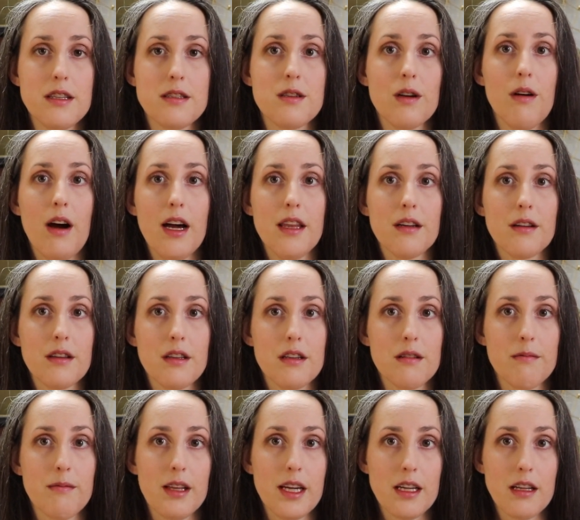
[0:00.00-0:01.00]
so either
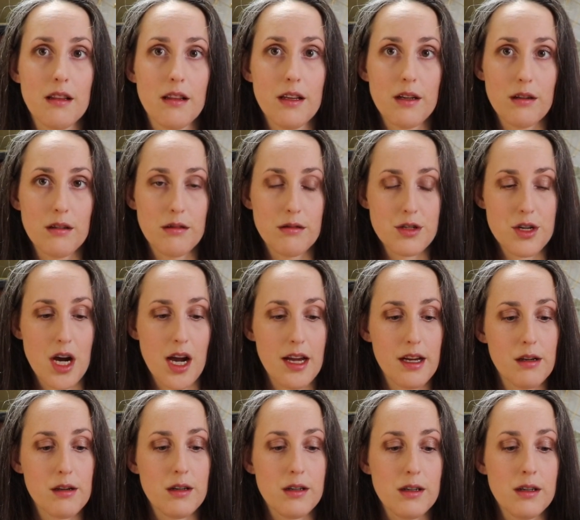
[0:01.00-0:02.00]
the like little
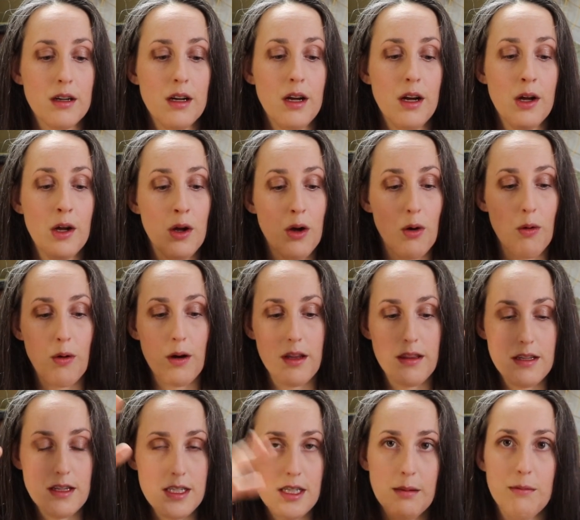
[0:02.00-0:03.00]
triangle or
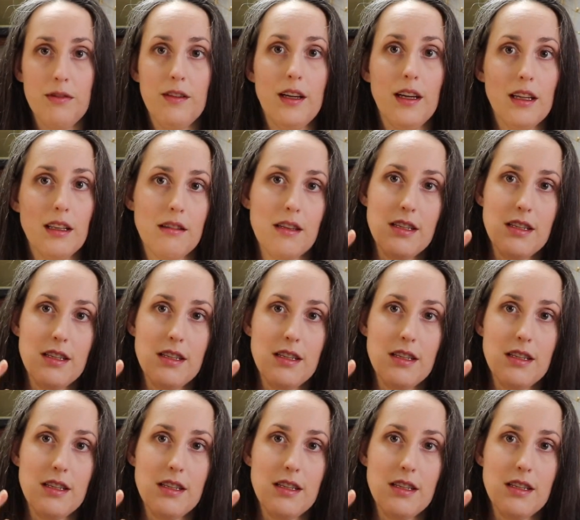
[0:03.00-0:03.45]
the deep V.